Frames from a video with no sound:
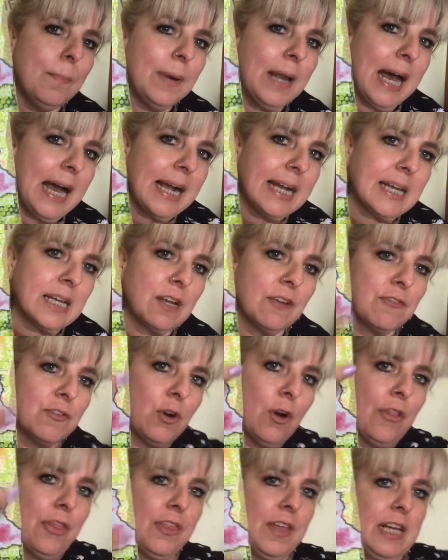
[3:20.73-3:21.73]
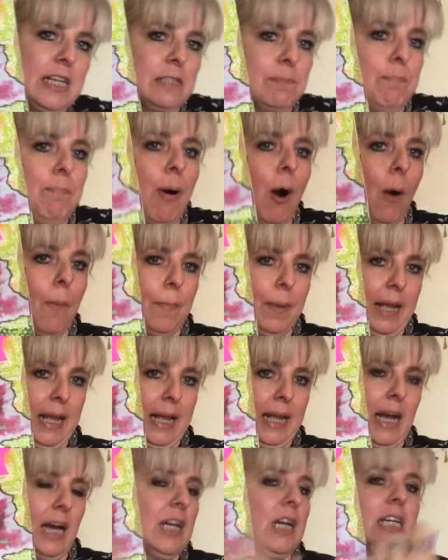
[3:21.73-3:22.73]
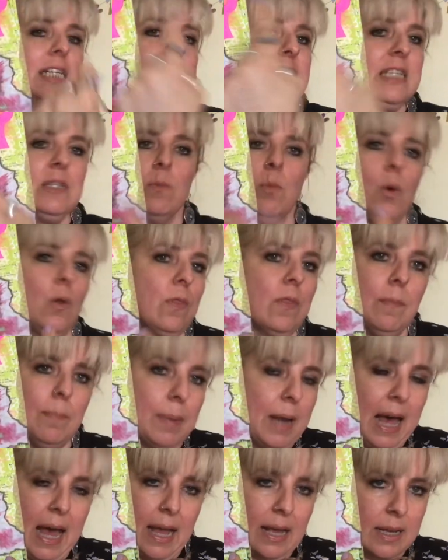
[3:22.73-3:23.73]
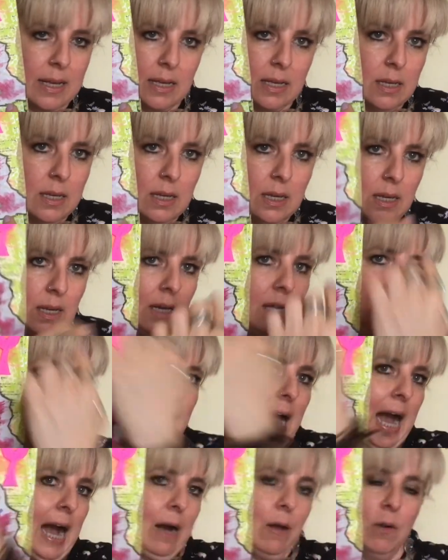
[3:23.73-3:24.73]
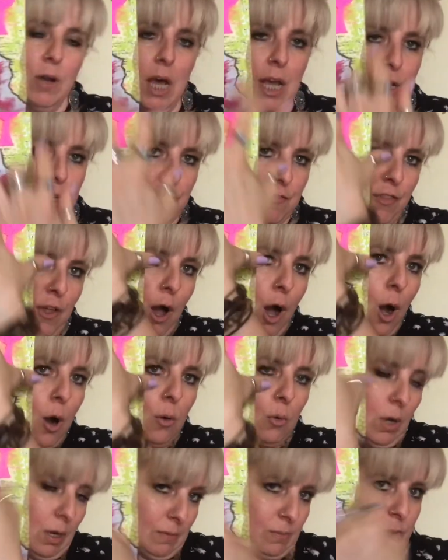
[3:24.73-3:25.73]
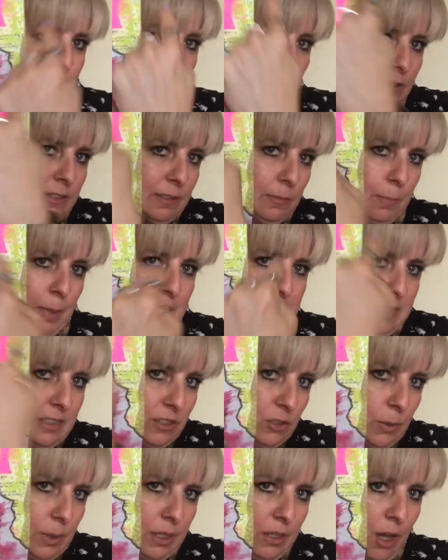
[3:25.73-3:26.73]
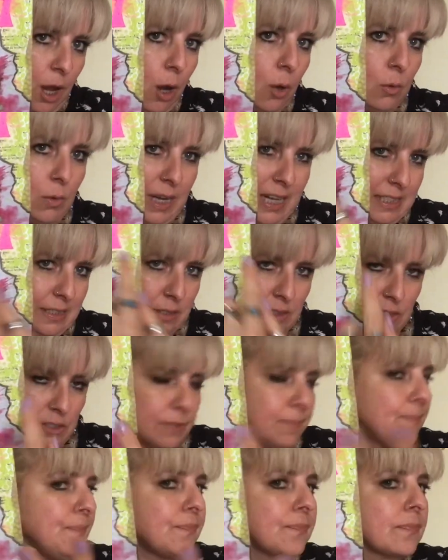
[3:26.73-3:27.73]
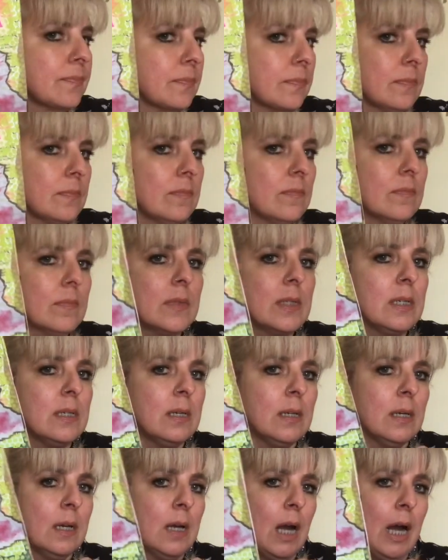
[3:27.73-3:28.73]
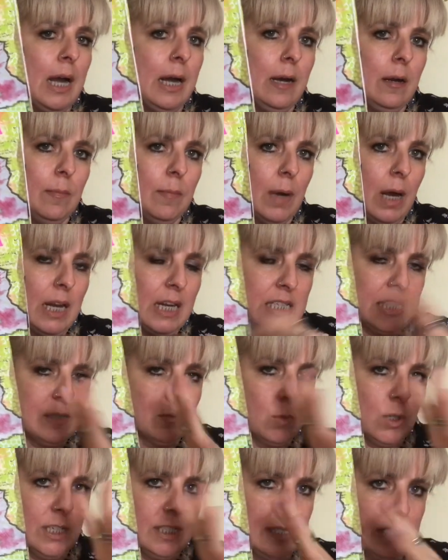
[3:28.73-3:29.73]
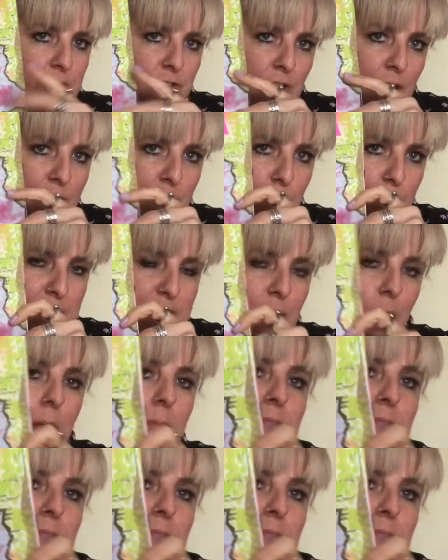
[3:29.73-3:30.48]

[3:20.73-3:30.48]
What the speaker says: black and I've got things popping, and I didn't want the black outline of the whole. I was contemplating doing the whole letters, and I didn't want to detract from it, so I'm